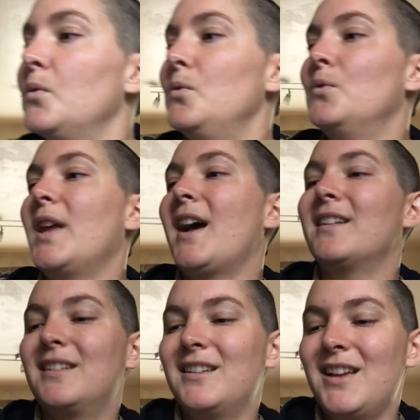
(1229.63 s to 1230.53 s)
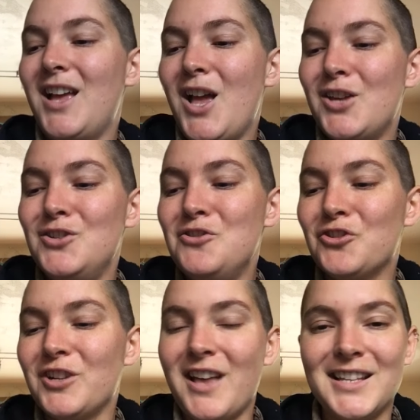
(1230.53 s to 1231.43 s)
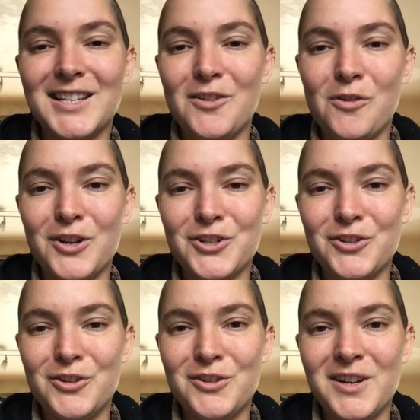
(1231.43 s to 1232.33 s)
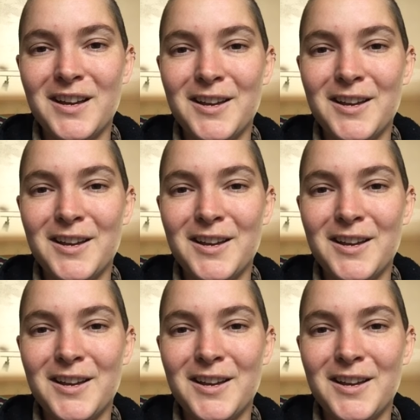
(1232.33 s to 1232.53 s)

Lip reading: Ooh, yeah. Neutralizing cordial.